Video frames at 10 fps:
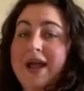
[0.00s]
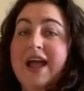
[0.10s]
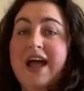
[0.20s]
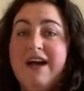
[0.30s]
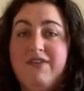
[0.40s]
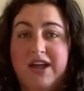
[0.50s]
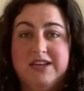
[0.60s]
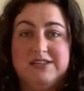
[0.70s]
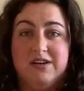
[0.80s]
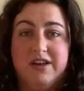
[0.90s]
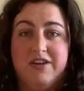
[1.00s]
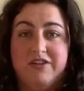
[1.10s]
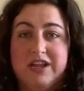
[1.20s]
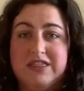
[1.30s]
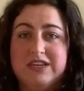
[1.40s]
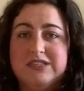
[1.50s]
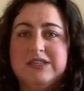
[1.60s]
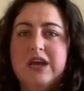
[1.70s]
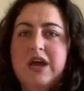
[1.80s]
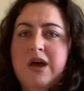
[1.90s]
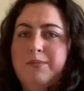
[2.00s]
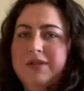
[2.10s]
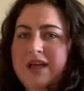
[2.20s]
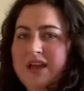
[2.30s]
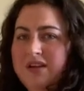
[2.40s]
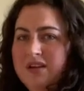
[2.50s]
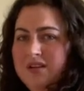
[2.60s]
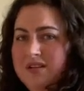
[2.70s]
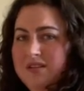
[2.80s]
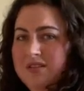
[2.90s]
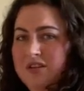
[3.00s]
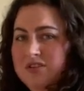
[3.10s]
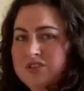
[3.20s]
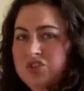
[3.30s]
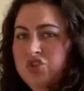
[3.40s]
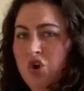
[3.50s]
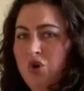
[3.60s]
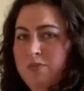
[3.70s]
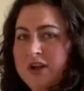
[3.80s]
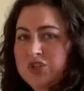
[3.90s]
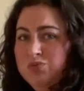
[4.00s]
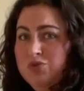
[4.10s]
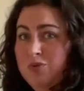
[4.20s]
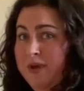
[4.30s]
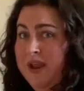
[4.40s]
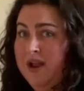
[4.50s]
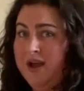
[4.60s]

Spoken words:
I have undies on underneath this, but like there's so much room, and